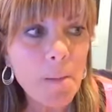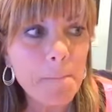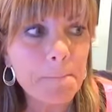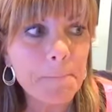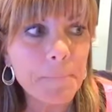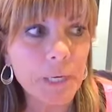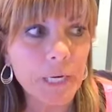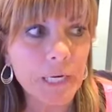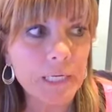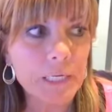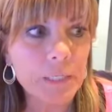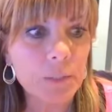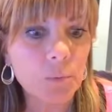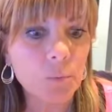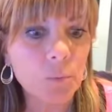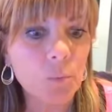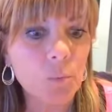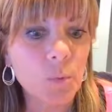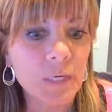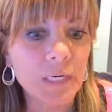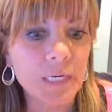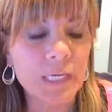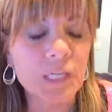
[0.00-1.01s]
But
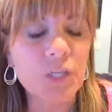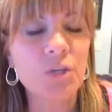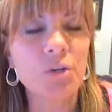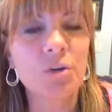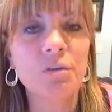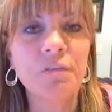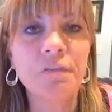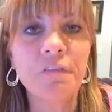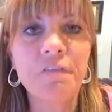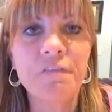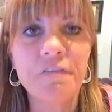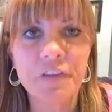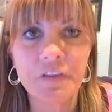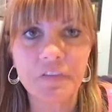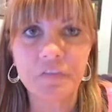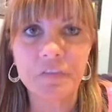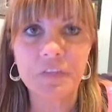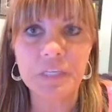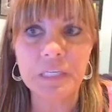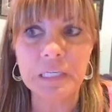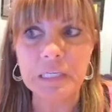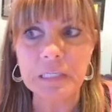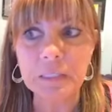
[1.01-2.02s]
when I turned
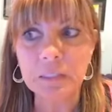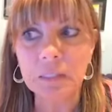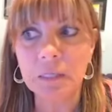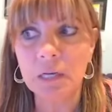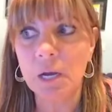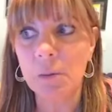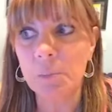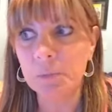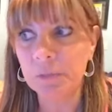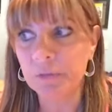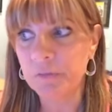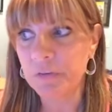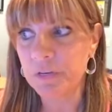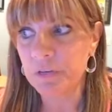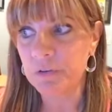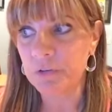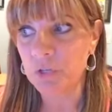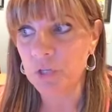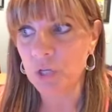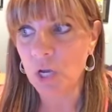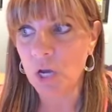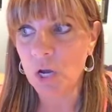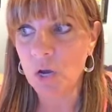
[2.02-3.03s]
50 a couple of
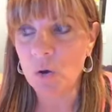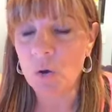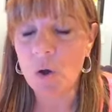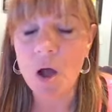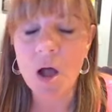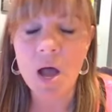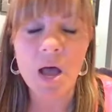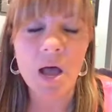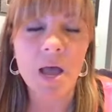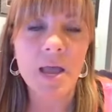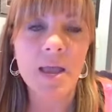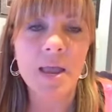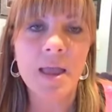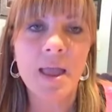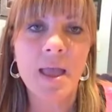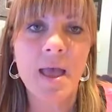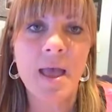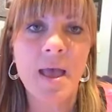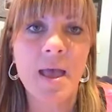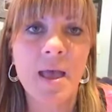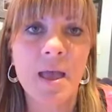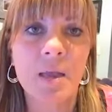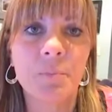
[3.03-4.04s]
years ago, I
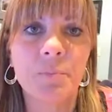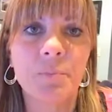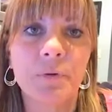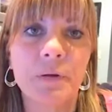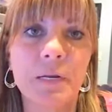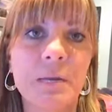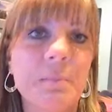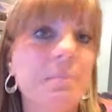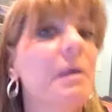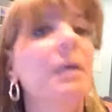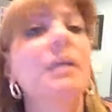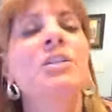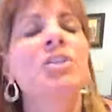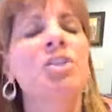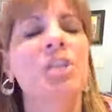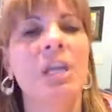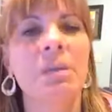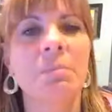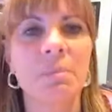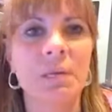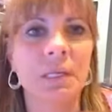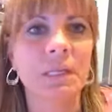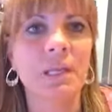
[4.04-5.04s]
had pretty much a
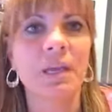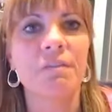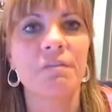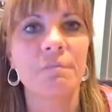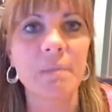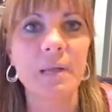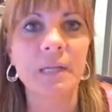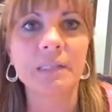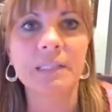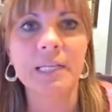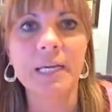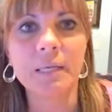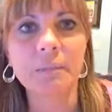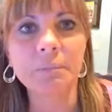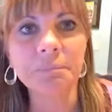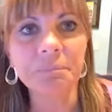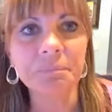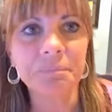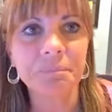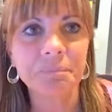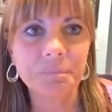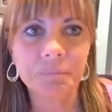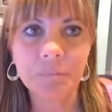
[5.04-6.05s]
midlife meltdown.
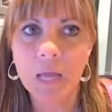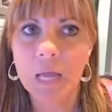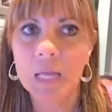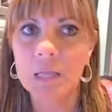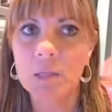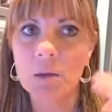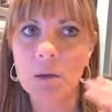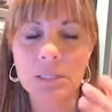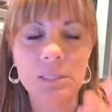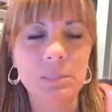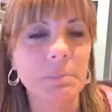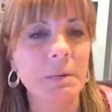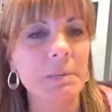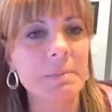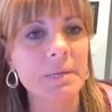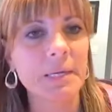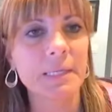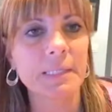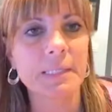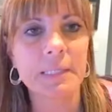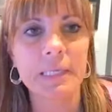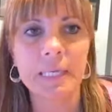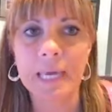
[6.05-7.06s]
I lost my
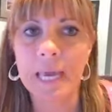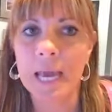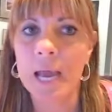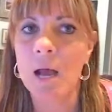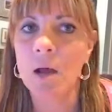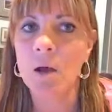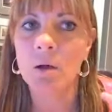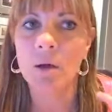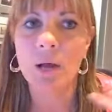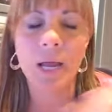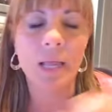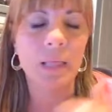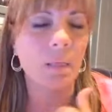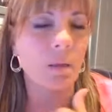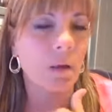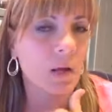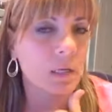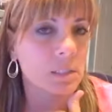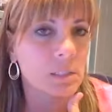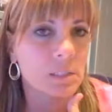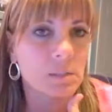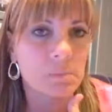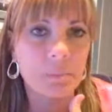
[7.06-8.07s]
biggest account. I
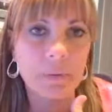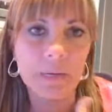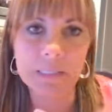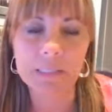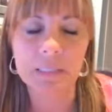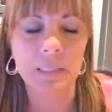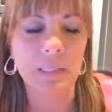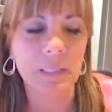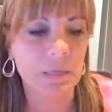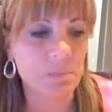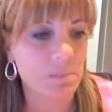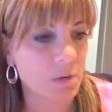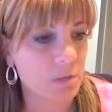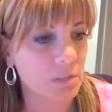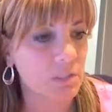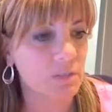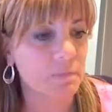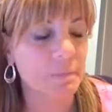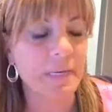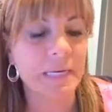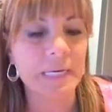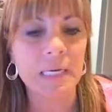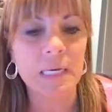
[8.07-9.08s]
lost basically most of
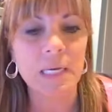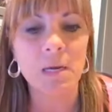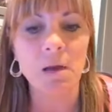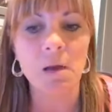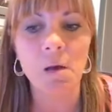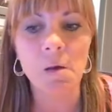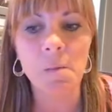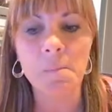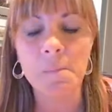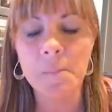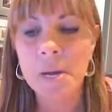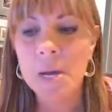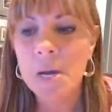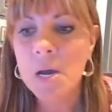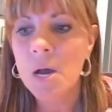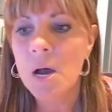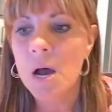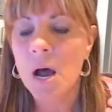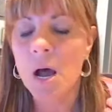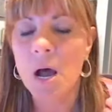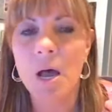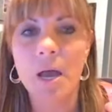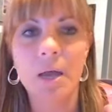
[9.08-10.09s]
my income.
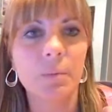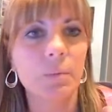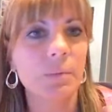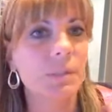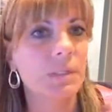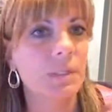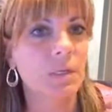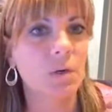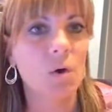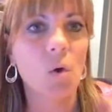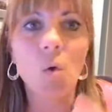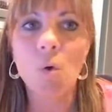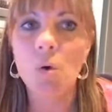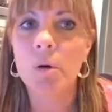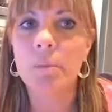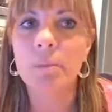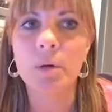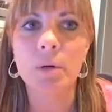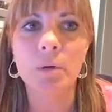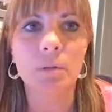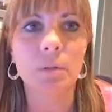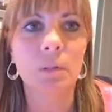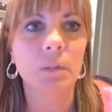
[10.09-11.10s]
I was in a
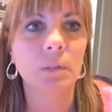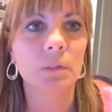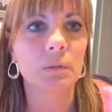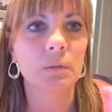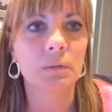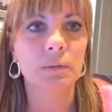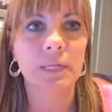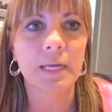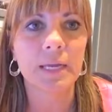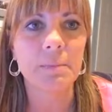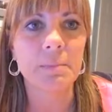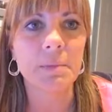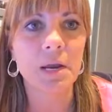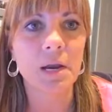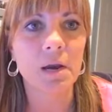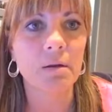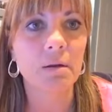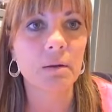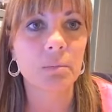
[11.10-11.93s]
hormonal nightmare.